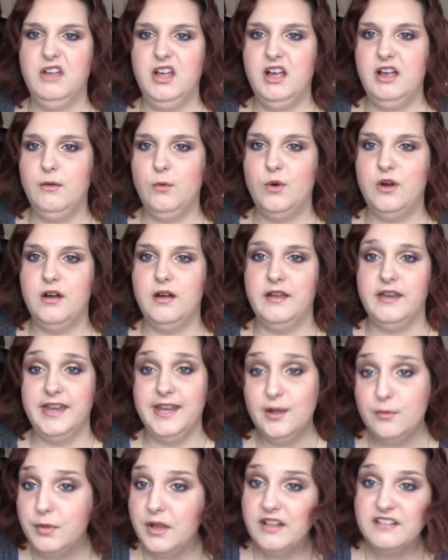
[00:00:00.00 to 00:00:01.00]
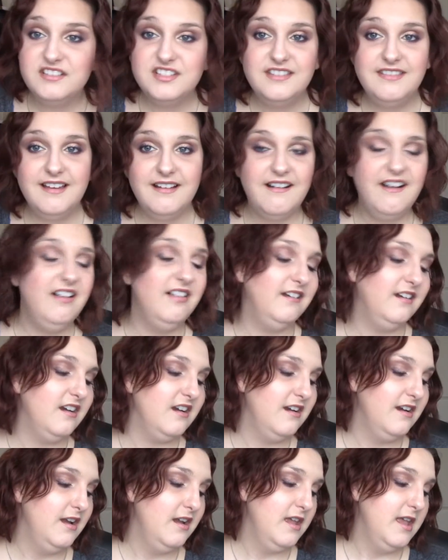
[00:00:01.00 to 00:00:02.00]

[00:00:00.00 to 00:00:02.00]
I want a nail polish in that color.